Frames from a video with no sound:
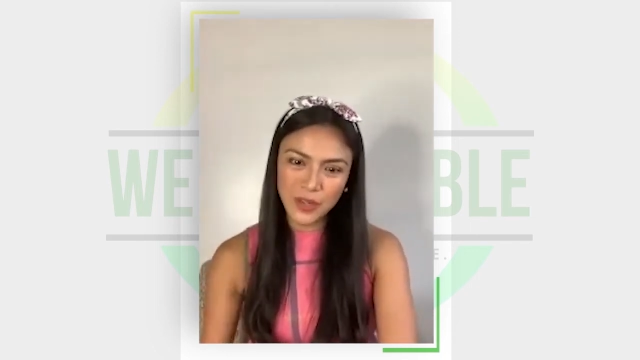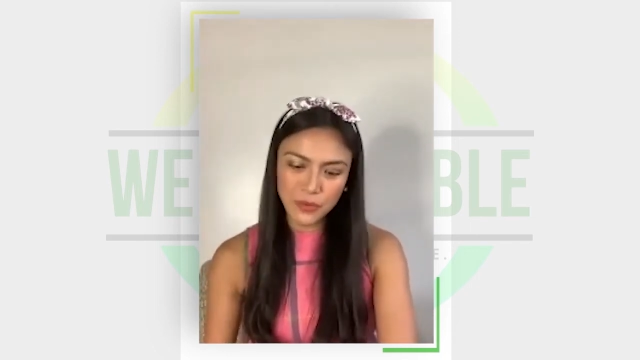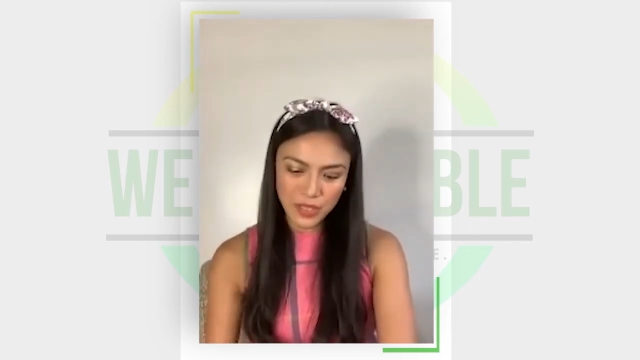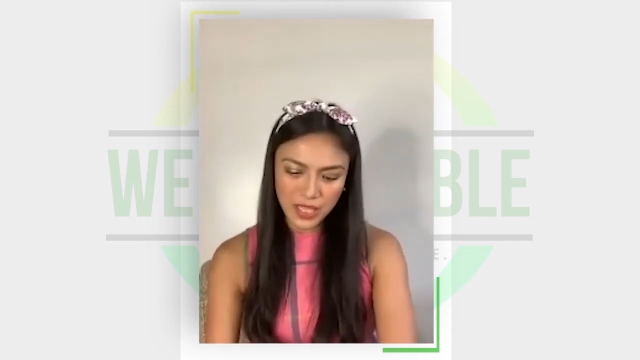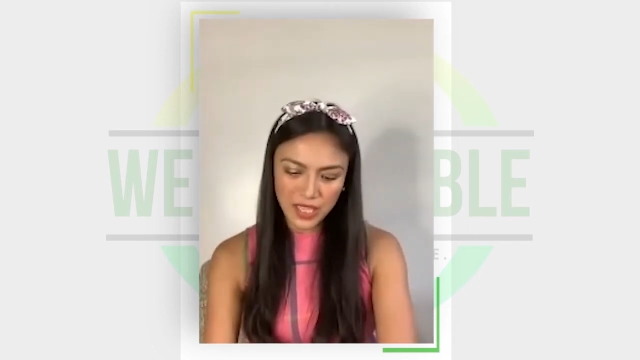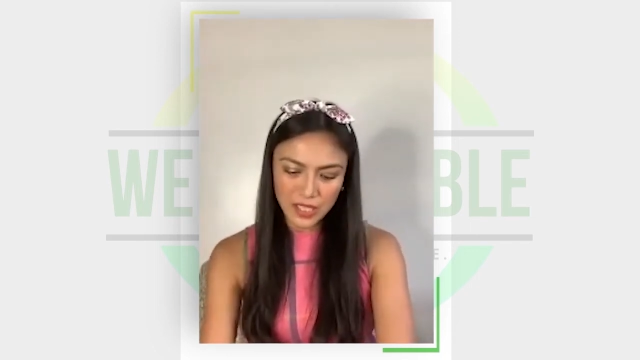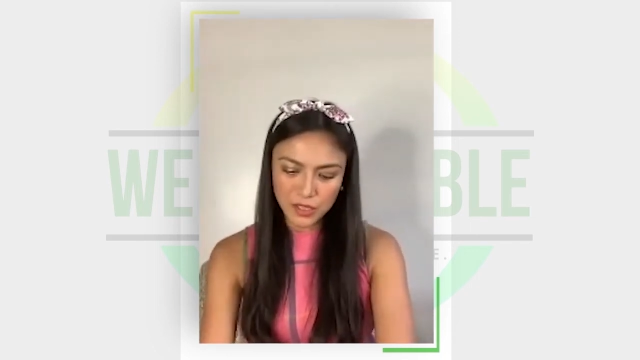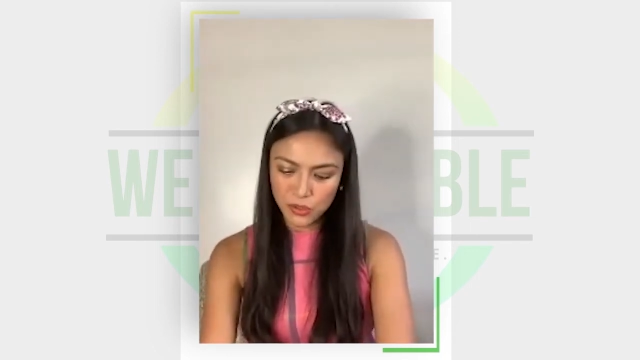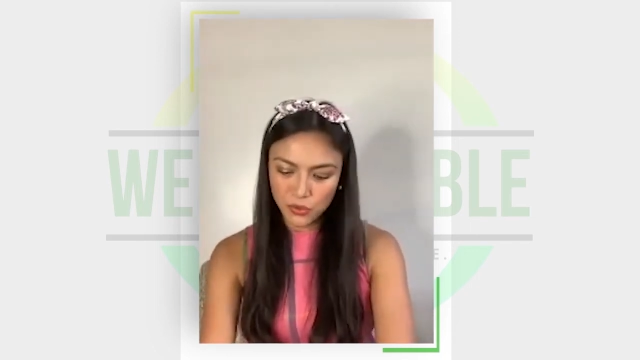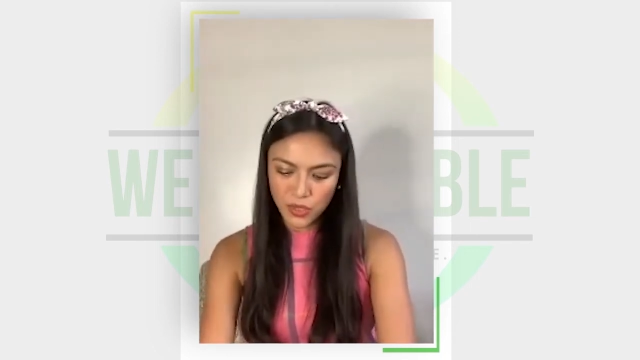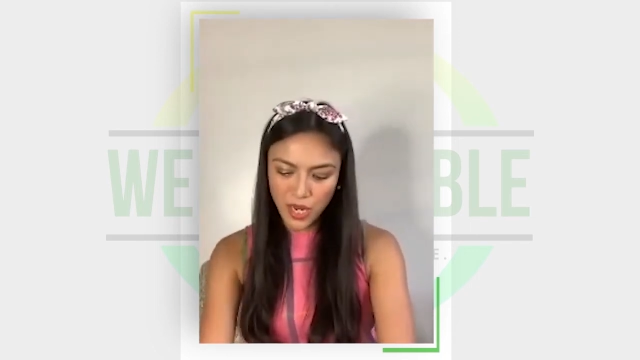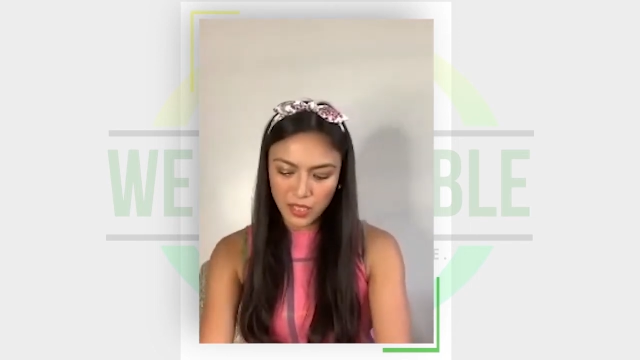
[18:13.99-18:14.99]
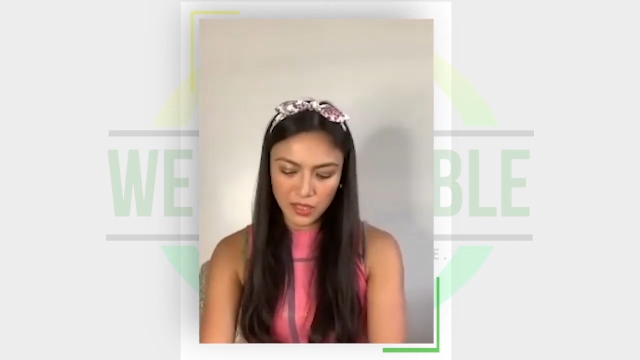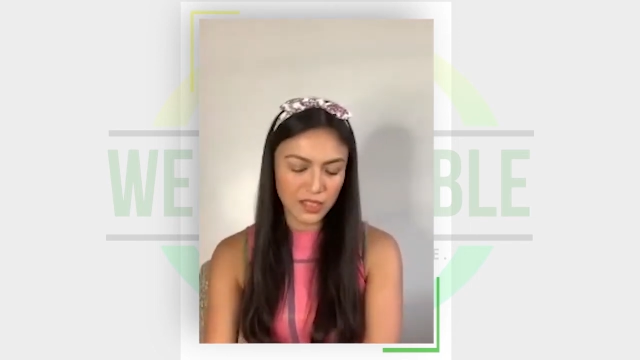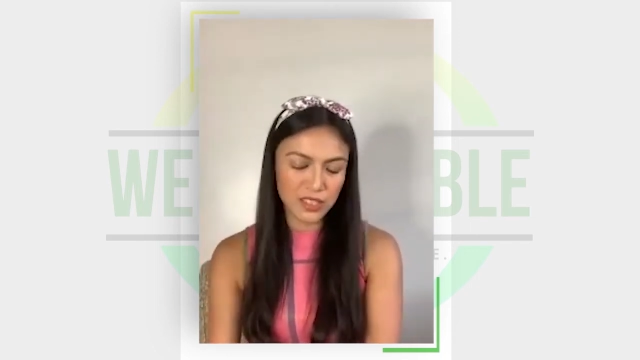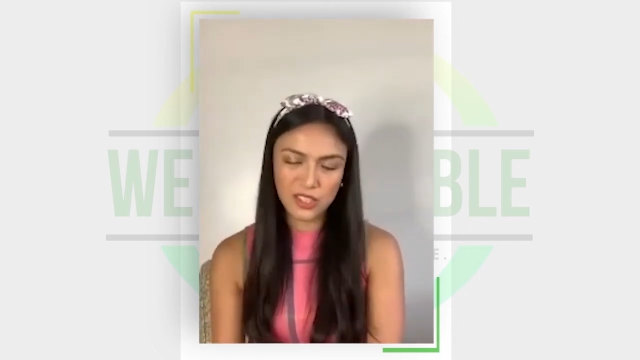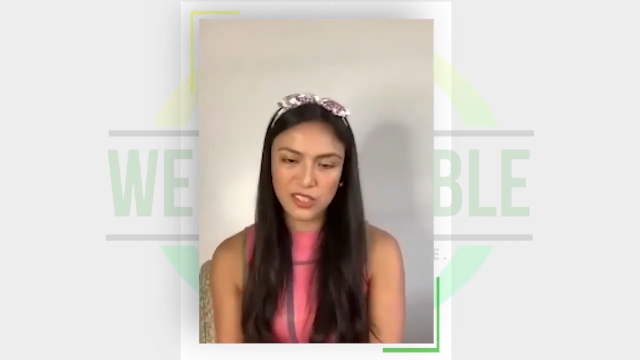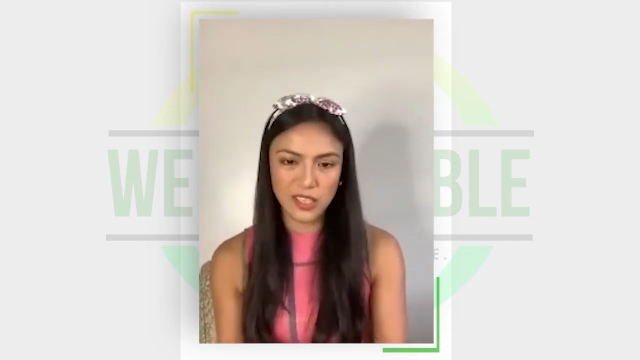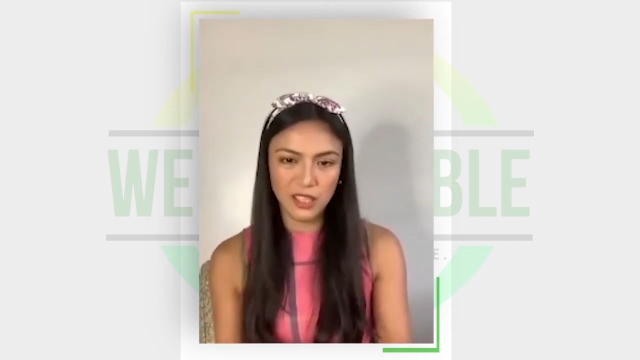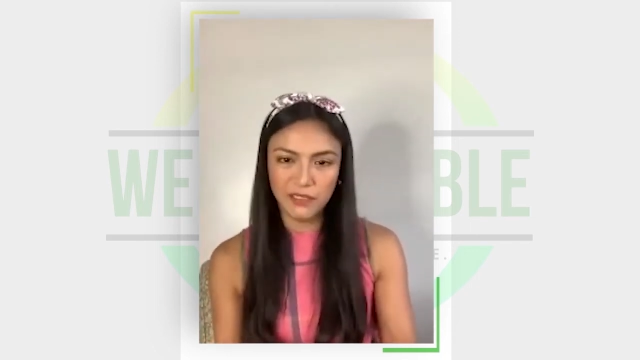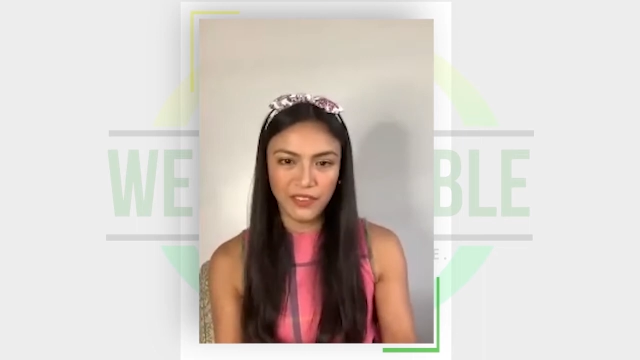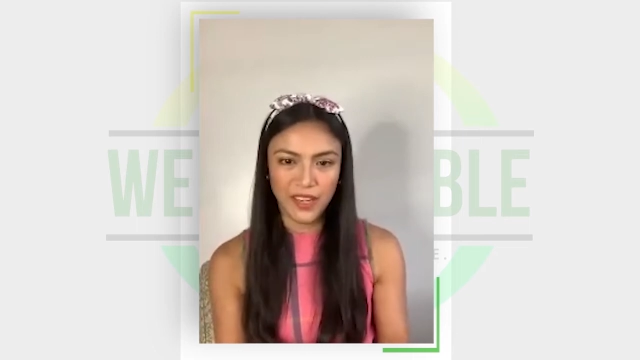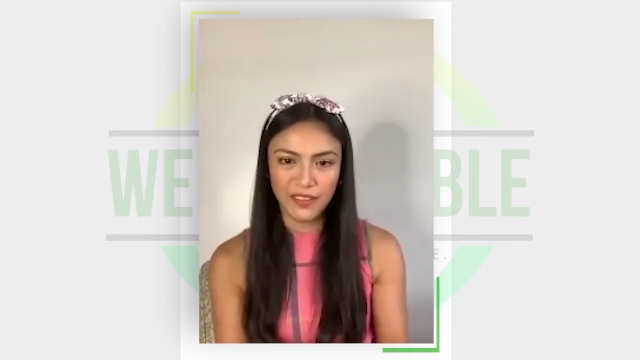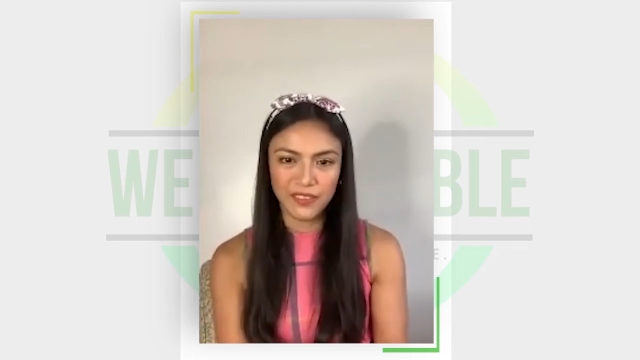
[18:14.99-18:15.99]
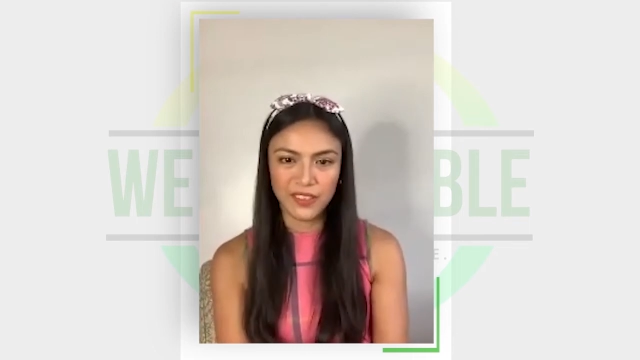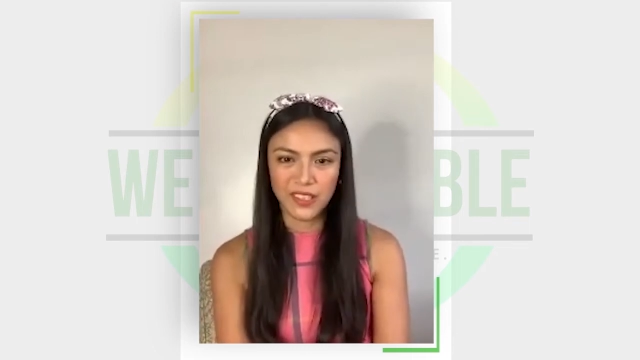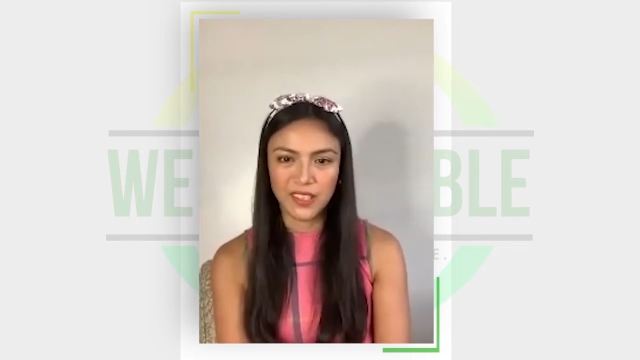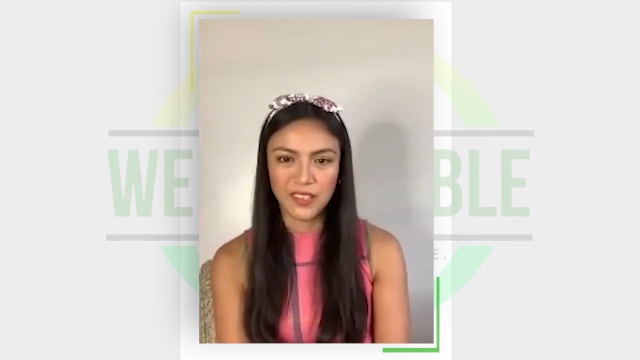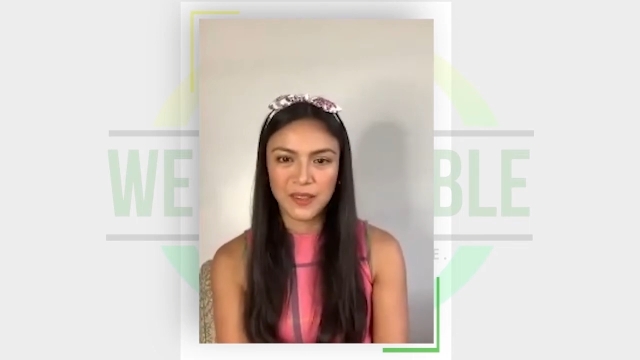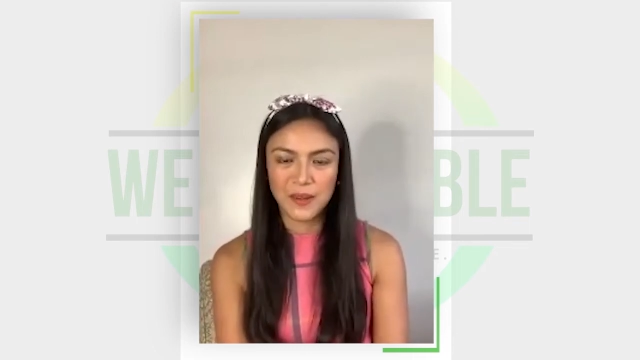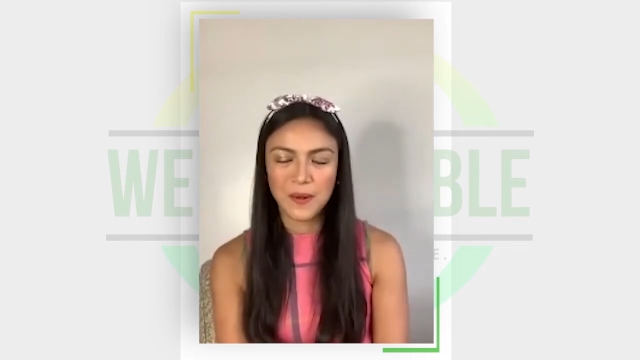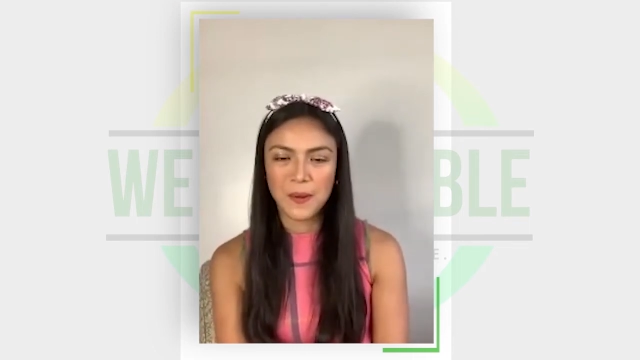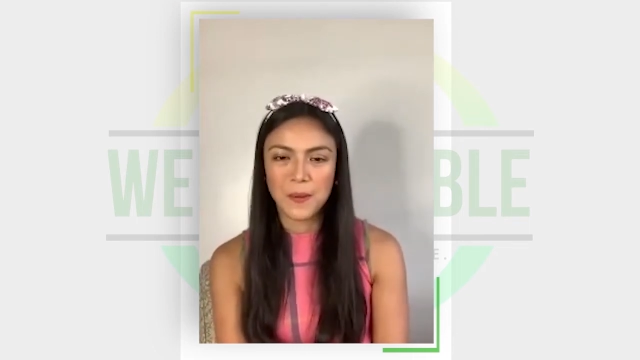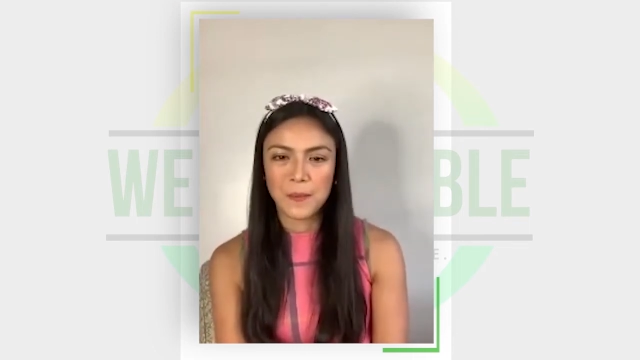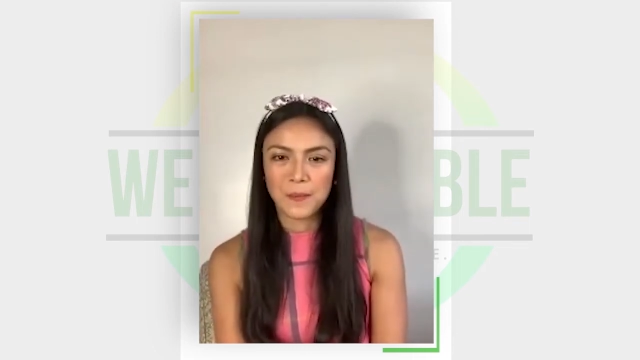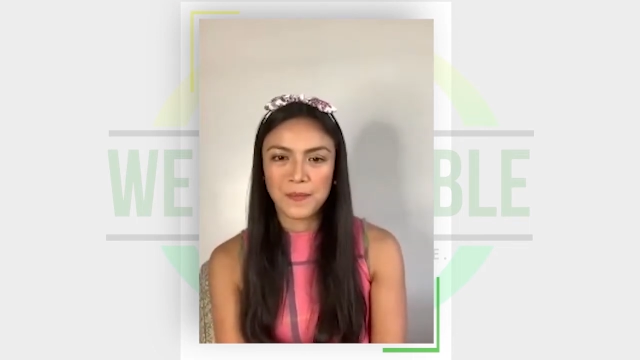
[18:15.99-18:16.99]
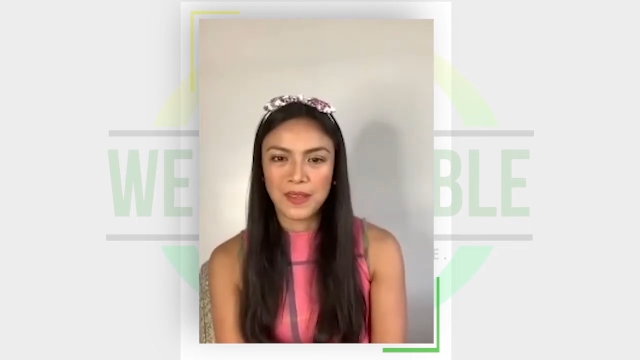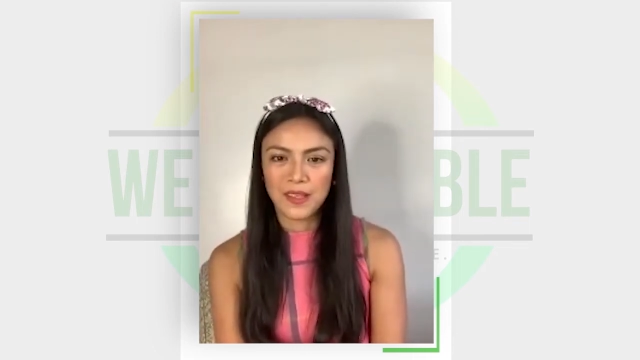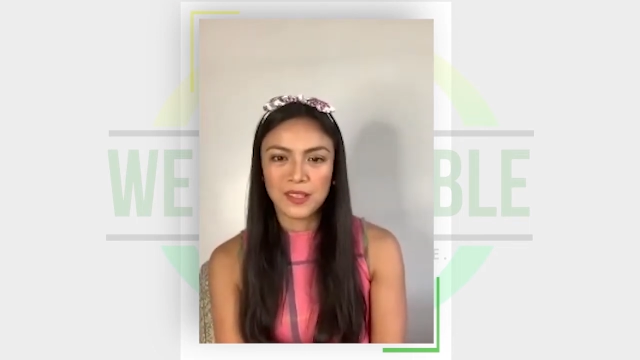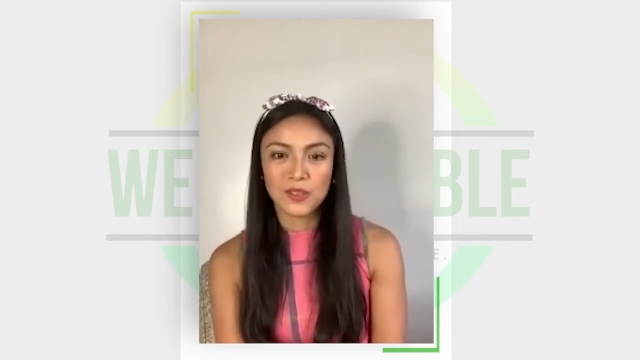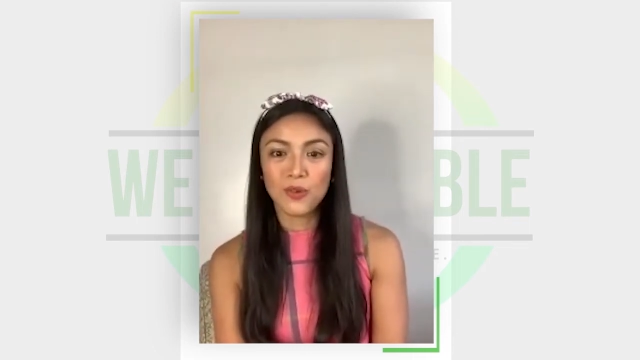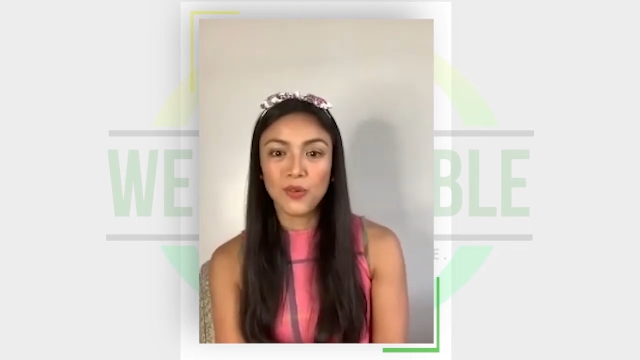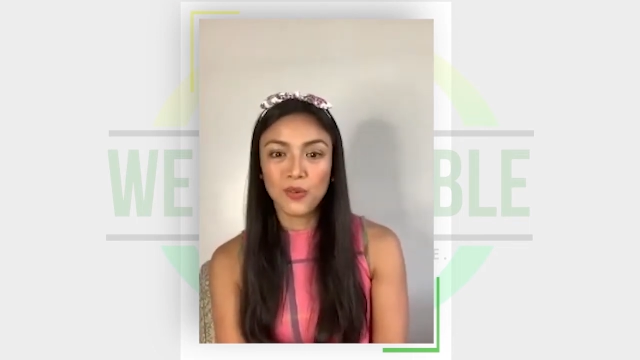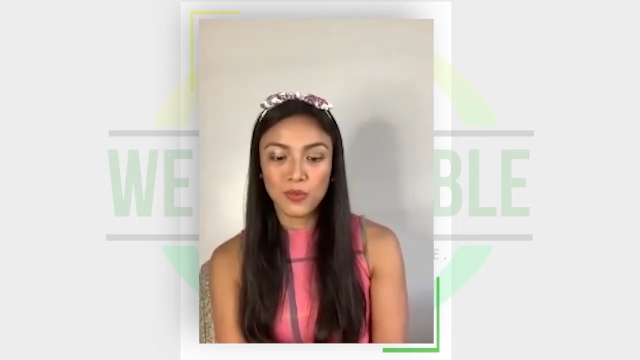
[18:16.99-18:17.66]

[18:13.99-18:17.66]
Like when I get sugat, it's just there forever. So,